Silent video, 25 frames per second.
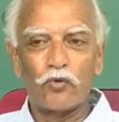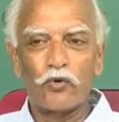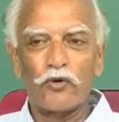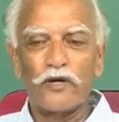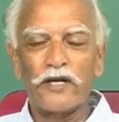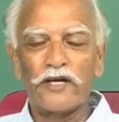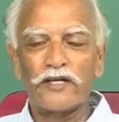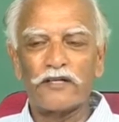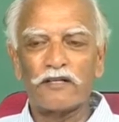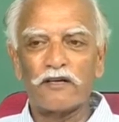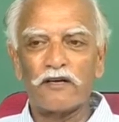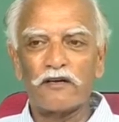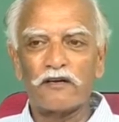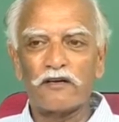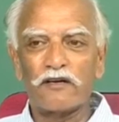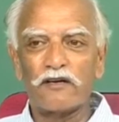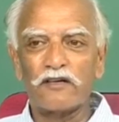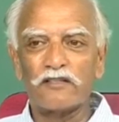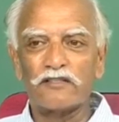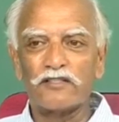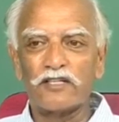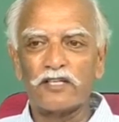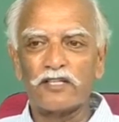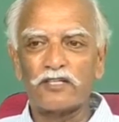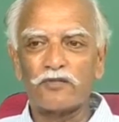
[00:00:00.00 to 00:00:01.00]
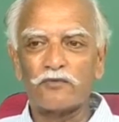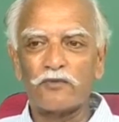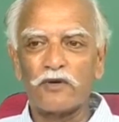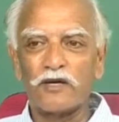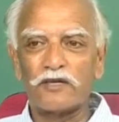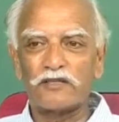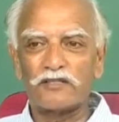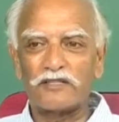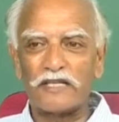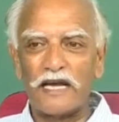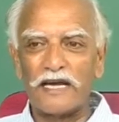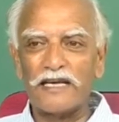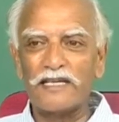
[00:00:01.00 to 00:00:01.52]
oriental religions were
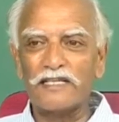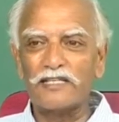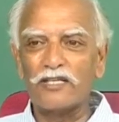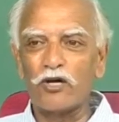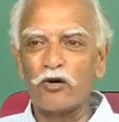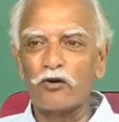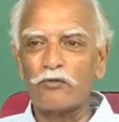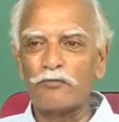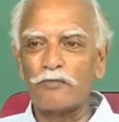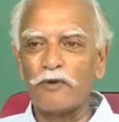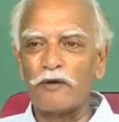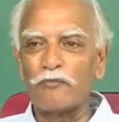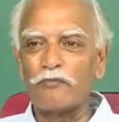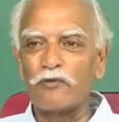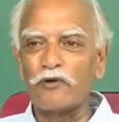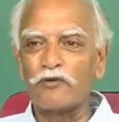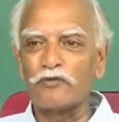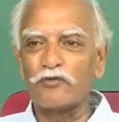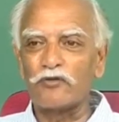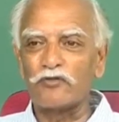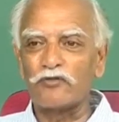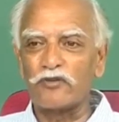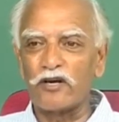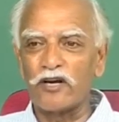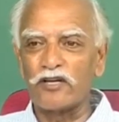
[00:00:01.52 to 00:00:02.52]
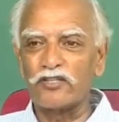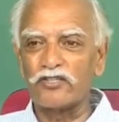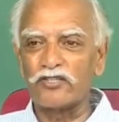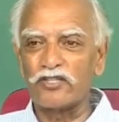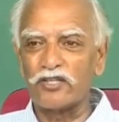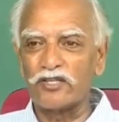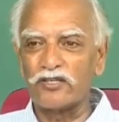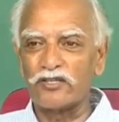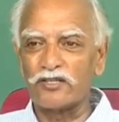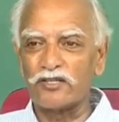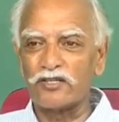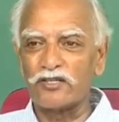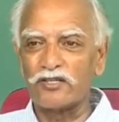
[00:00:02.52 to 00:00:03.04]
tying down people to
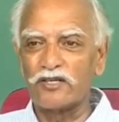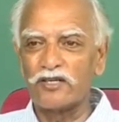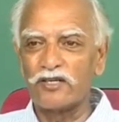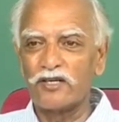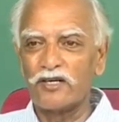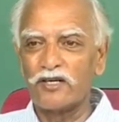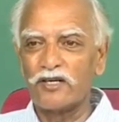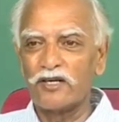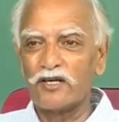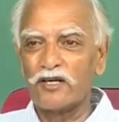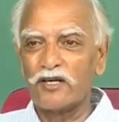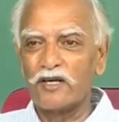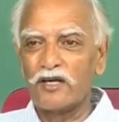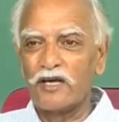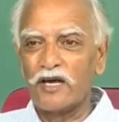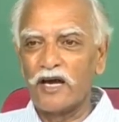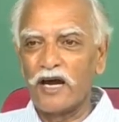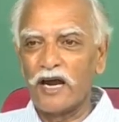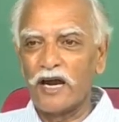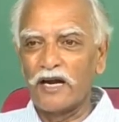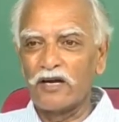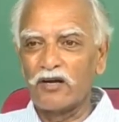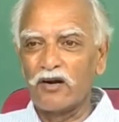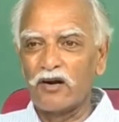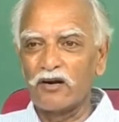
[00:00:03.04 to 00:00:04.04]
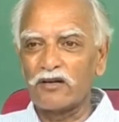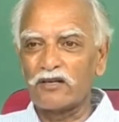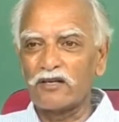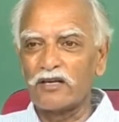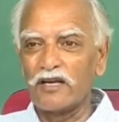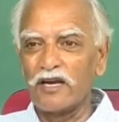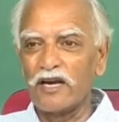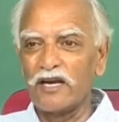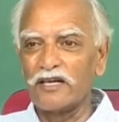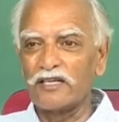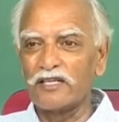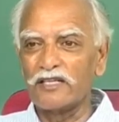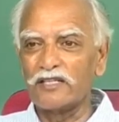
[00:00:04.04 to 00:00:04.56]
traditions and not
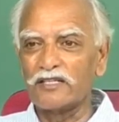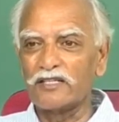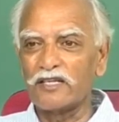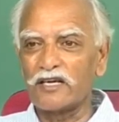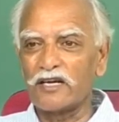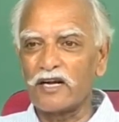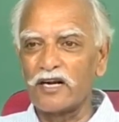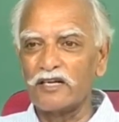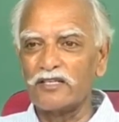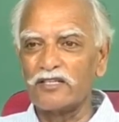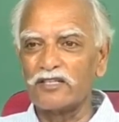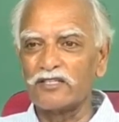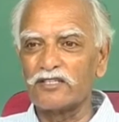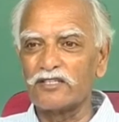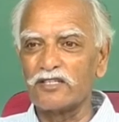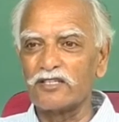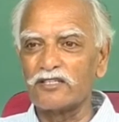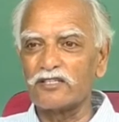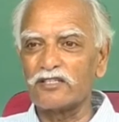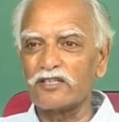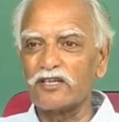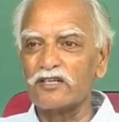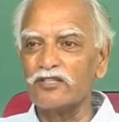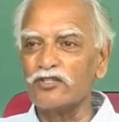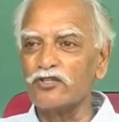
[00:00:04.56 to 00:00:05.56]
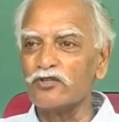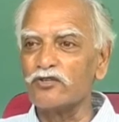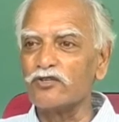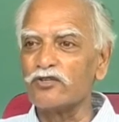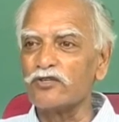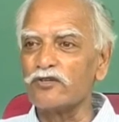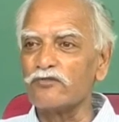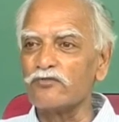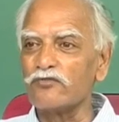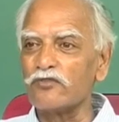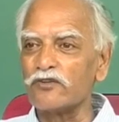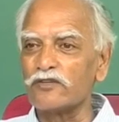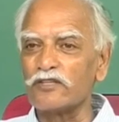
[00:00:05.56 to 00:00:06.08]
creating the conditions
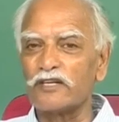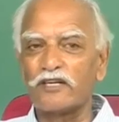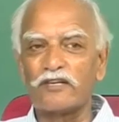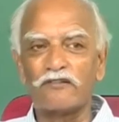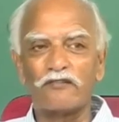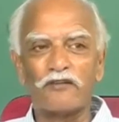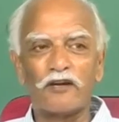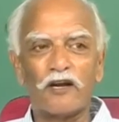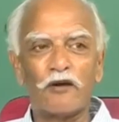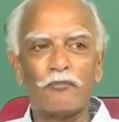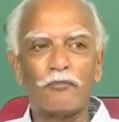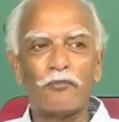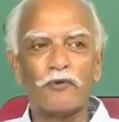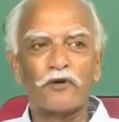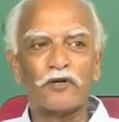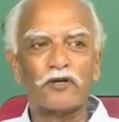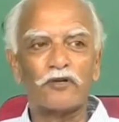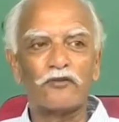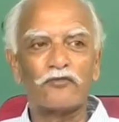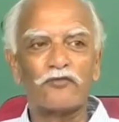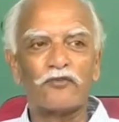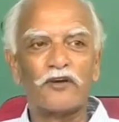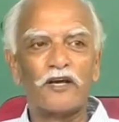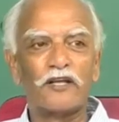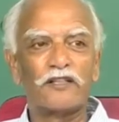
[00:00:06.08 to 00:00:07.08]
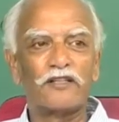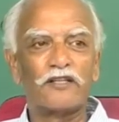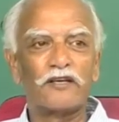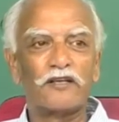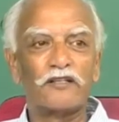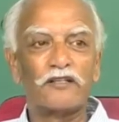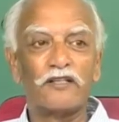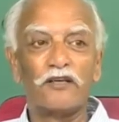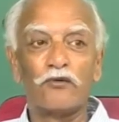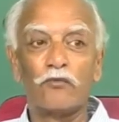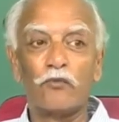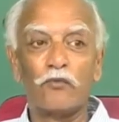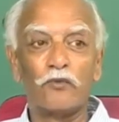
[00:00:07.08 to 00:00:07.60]
conducive for the development of ethic,
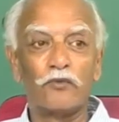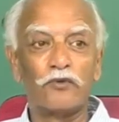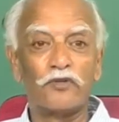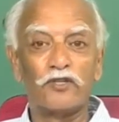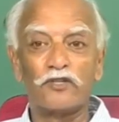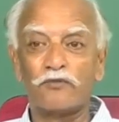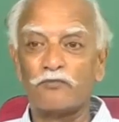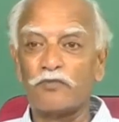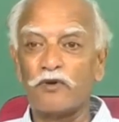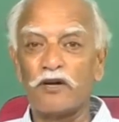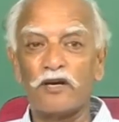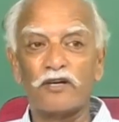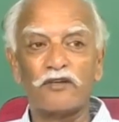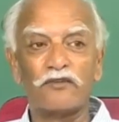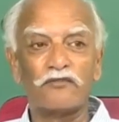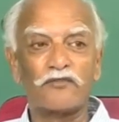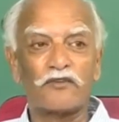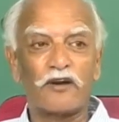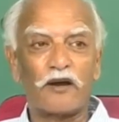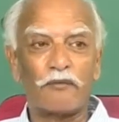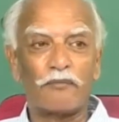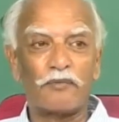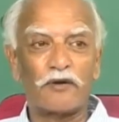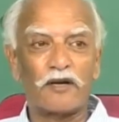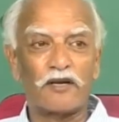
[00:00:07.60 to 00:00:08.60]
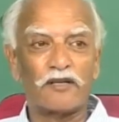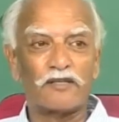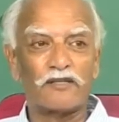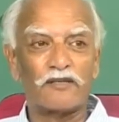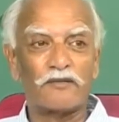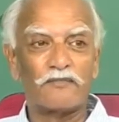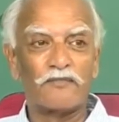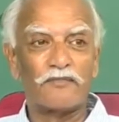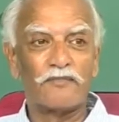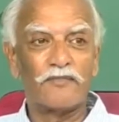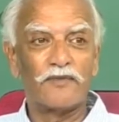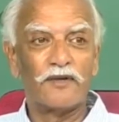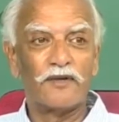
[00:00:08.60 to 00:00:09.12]
the, the spirit of capitalism.